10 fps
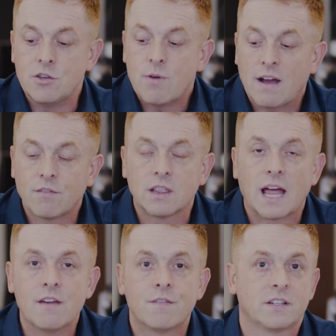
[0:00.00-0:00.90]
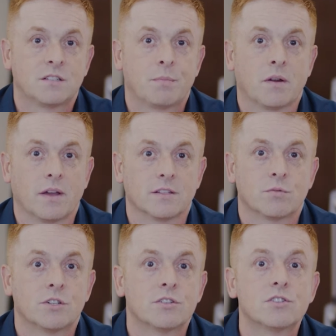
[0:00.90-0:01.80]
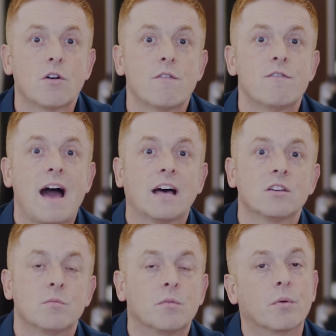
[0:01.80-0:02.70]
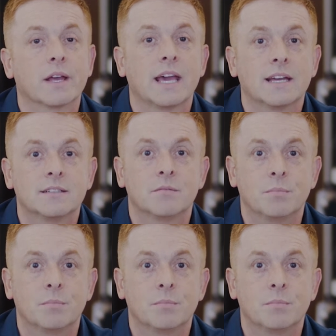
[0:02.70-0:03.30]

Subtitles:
you have life experience, which is so valuable bringing into